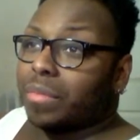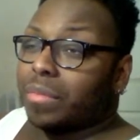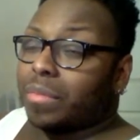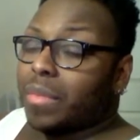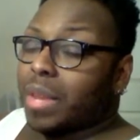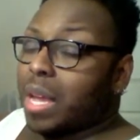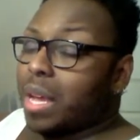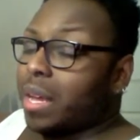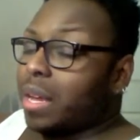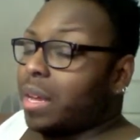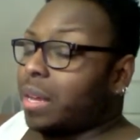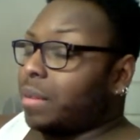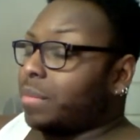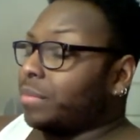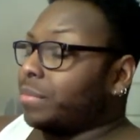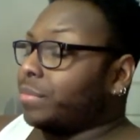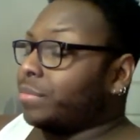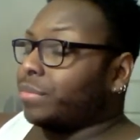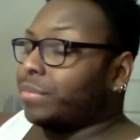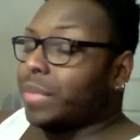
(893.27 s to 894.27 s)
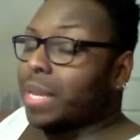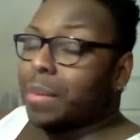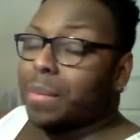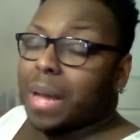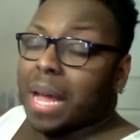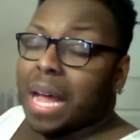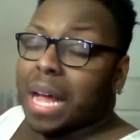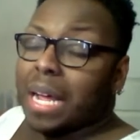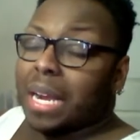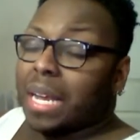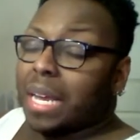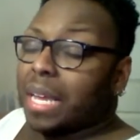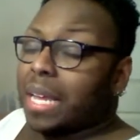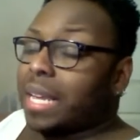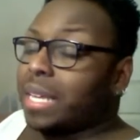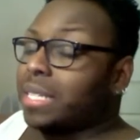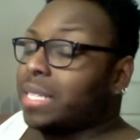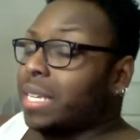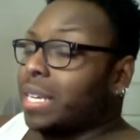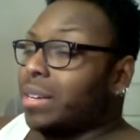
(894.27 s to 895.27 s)
Amada
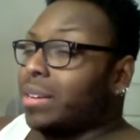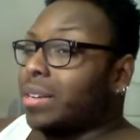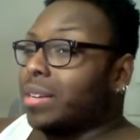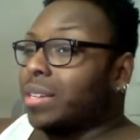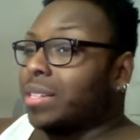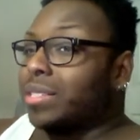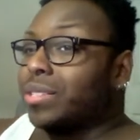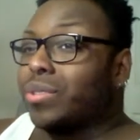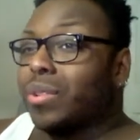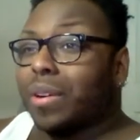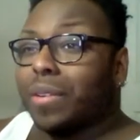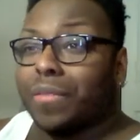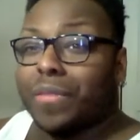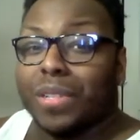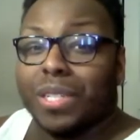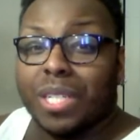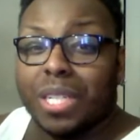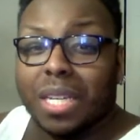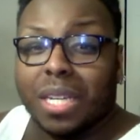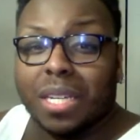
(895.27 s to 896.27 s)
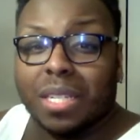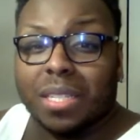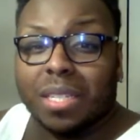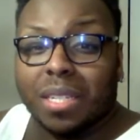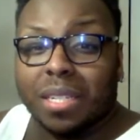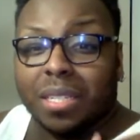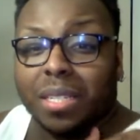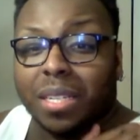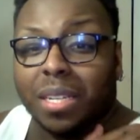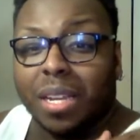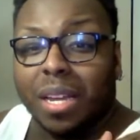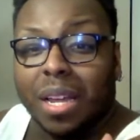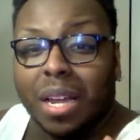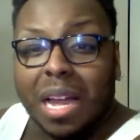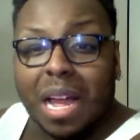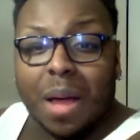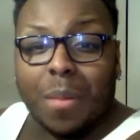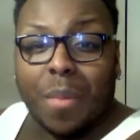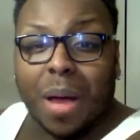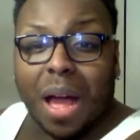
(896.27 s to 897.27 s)
and tell her to twerk for Jesus. And
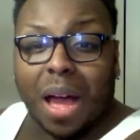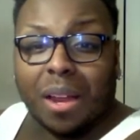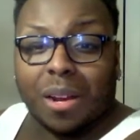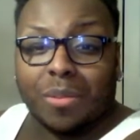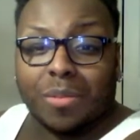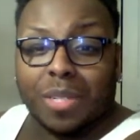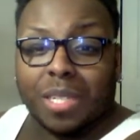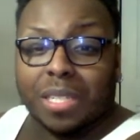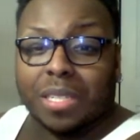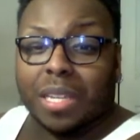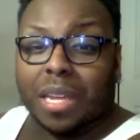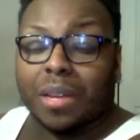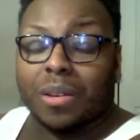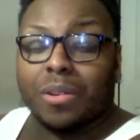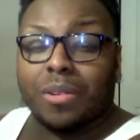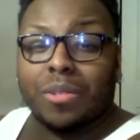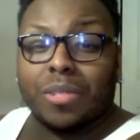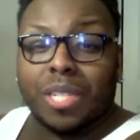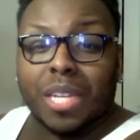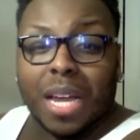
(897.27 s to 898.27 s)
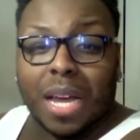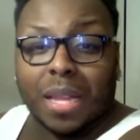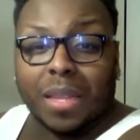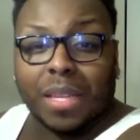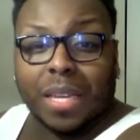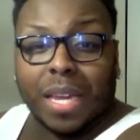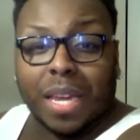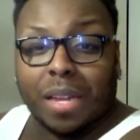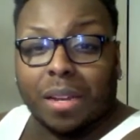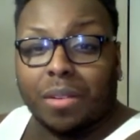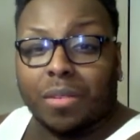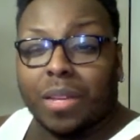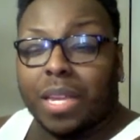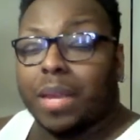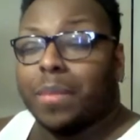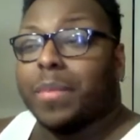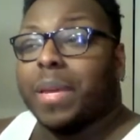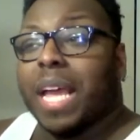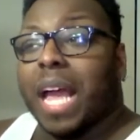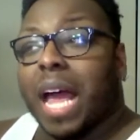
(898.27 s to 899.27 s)
Amada was just like, ooh, child, the ghetto,
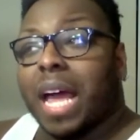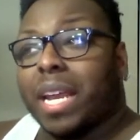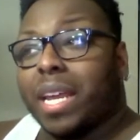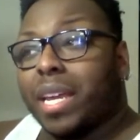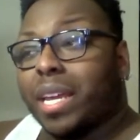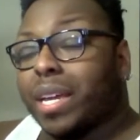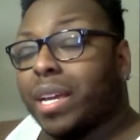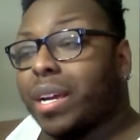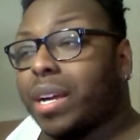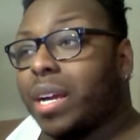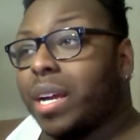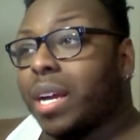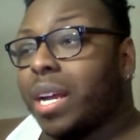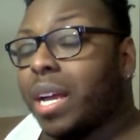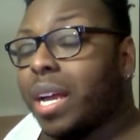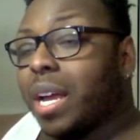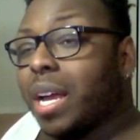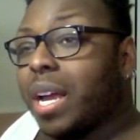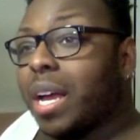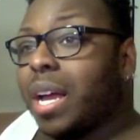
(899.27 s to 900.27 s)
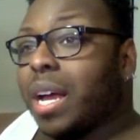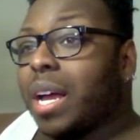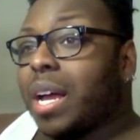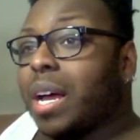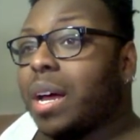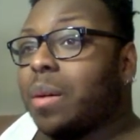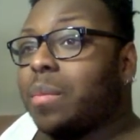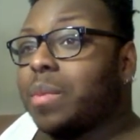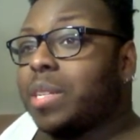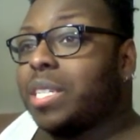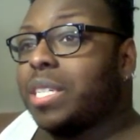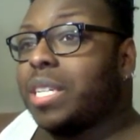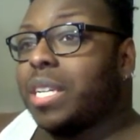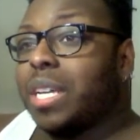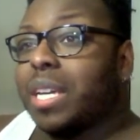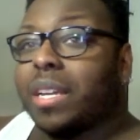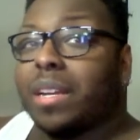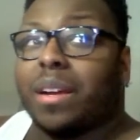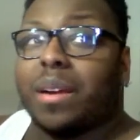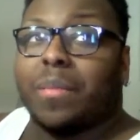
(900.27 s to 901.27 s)
get me out of here. She and her